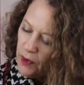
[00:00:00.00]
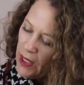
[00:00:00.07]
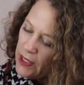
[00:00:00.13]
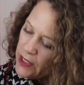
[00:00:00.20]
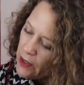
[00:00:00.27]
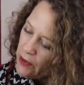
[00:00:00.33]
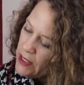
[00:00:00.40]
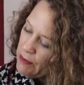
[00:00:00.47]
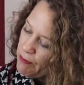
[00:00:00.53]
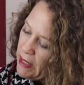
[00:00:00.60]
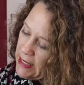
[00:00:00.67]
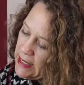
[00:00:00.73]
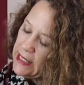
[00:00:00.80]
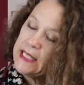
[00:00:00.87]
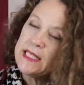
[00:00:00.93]
So this
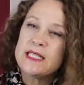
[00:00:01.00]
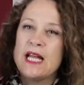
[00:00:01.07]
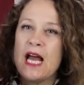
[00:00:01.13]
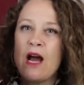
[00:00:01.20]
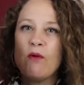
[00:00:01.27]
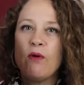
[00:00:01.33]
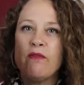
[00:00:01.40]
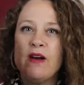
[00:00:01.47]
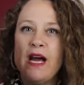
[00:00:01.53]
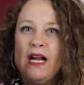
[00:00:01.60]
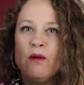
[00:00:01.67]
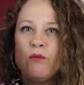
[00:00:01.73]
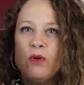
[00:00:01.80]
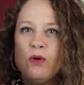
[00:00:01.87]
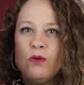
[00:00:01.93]
pattern is now
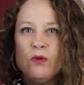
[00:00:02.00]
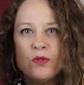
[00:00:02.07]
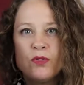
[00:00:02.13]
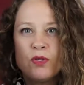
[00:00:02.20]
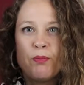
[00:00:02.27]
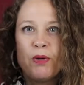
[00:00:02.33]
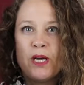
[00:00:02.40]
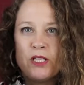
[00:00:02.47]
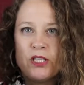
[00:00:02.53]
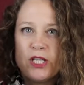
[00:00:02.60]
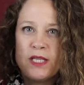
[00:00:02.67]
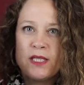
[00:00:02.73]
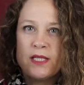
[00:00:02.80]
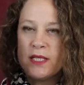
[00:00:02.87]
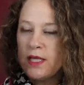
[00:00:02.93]
available to
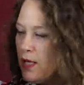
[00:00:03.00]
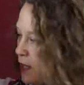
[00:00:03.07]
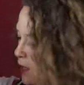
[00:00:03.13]
purchase.